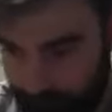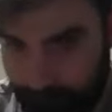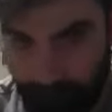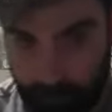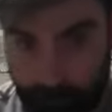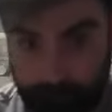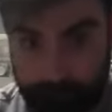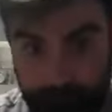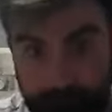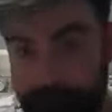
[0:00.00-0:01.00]
Done.
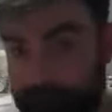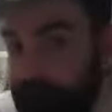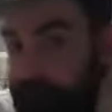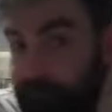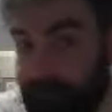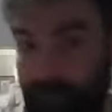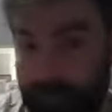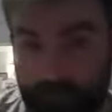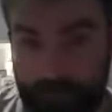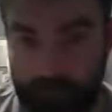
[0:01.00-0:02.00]
Oh, I'm
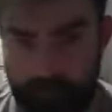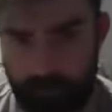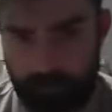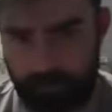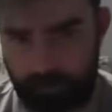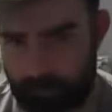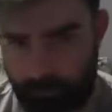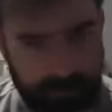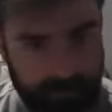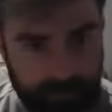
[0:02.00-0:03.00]
seeing double Robin.
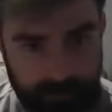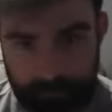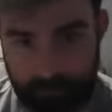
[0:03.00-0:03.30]
What's that about?